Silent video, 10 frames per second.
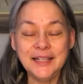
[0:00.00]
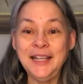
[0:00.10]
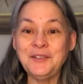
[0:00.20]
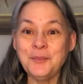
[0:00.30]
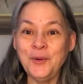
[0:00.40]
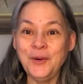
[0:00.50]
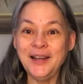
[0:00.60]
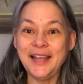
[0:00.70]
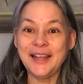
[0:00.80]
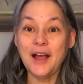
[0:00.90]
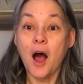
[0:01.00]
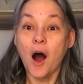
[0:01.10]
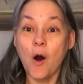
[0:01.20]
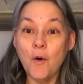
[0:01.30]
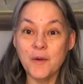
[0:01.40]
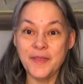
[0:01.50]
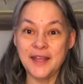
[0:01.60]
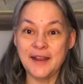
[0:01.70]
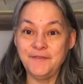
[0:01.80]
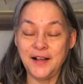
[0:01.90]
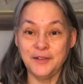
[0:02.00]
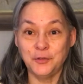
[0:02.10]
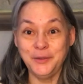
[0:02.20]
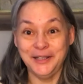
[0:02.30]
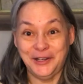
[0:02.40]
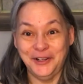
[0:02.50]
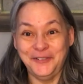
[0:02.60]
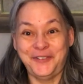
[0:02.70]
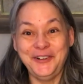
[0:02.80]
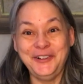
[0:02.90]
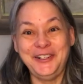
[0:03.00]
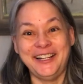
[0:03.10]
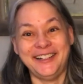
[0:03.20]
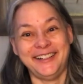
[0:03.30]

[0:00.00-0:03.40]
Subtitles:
It's more like, oh, and then I found this really good food.